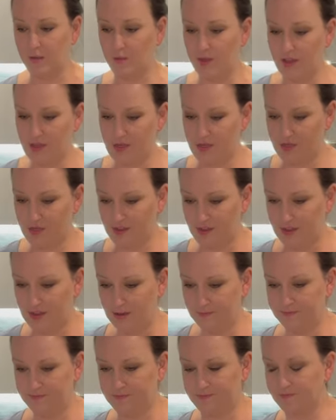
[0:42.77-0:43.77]
with,
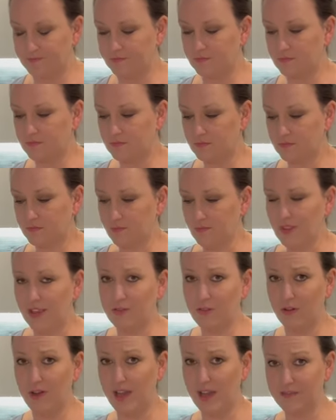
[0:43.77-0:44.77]

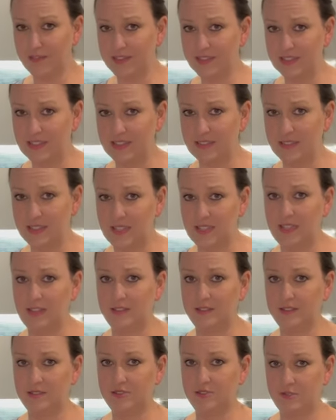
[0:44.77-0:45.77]
not everything
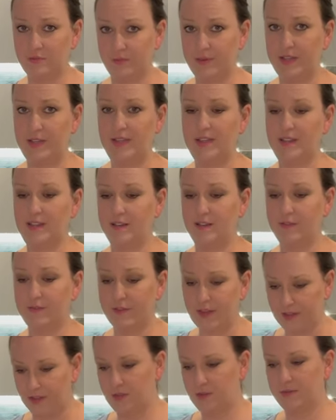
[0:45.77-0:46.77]
needs to be
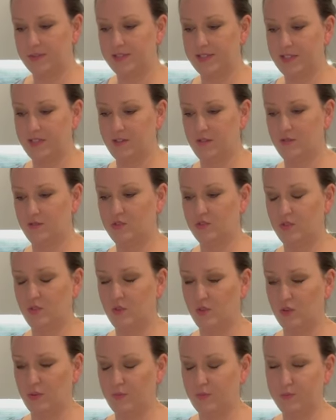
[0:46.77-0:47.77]
vacuum sealed
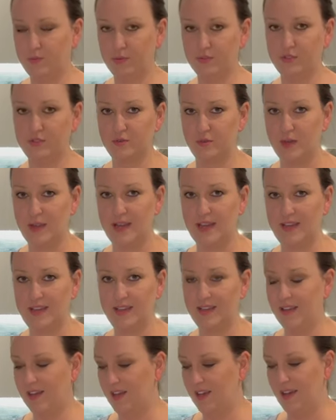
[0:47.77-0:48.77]
or put
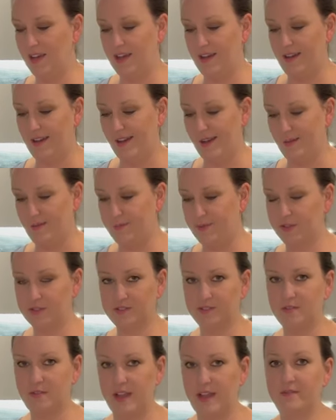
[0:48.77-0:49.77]
away
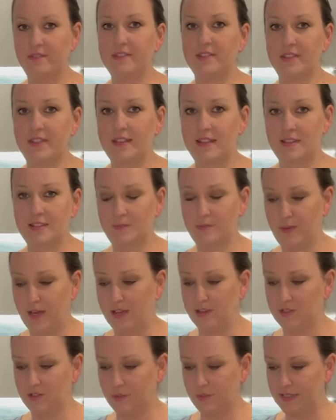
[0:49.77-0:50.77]
because not everything gets
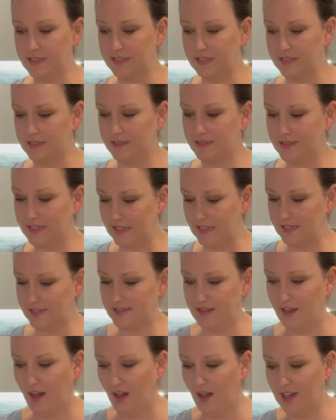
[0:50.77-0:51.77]
back. So basically things
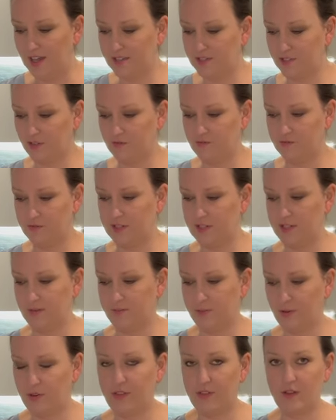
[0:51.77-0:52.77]
that I don't really
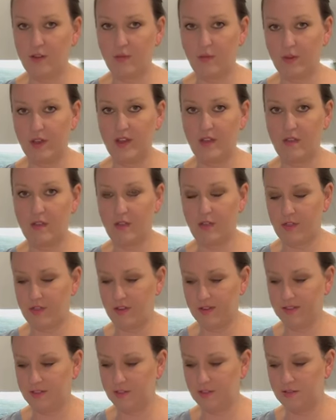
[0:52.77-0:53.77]
bother with
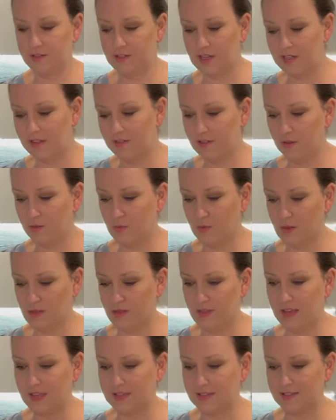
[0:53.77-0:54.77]
doing anything with
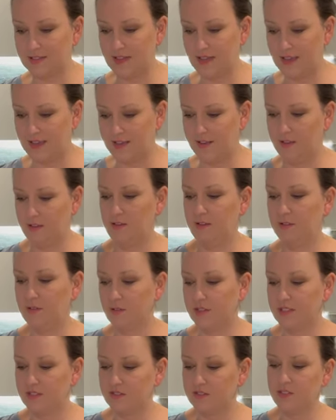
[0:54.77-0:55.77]
is a
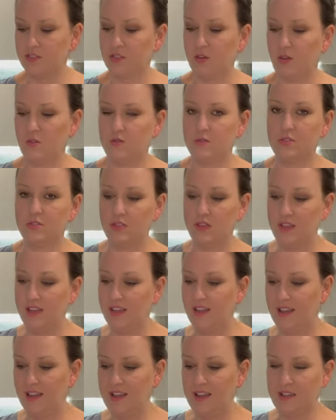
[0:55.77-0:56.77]
cooking salt
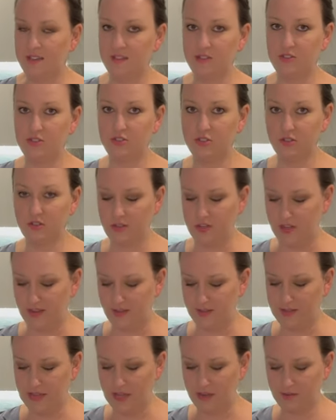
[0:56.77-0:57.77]
and sugar.
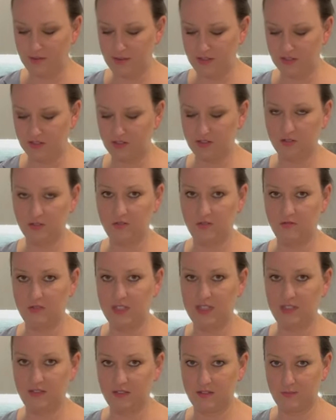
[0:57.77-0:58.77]
None of those do
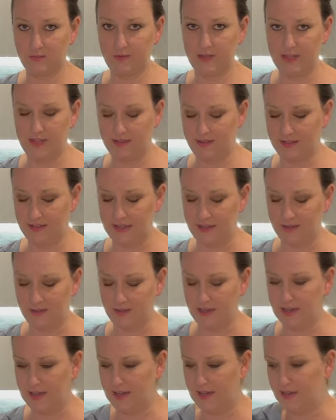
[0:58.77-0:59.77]
need to be in
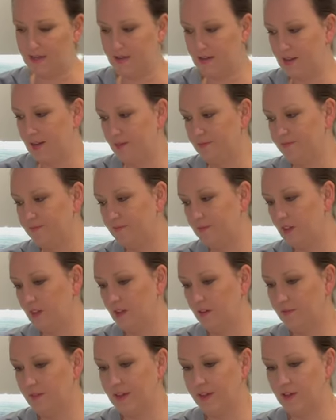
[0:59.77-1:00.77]
a
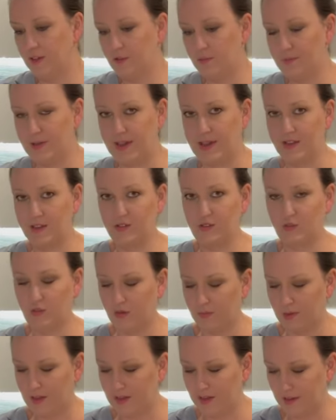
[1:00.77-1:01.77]
vacuum bag
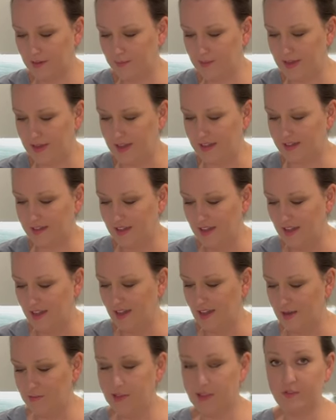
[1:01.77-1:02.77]
or Mylar bag.
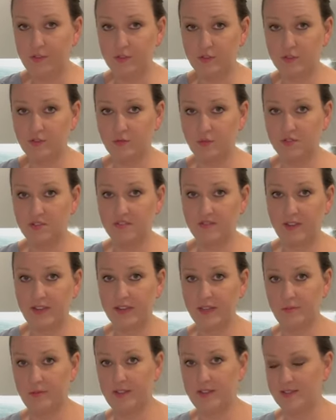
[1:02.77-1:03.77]
If you do want to
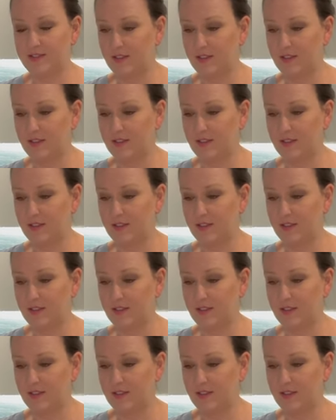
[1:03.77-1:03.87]
vacuum it, that's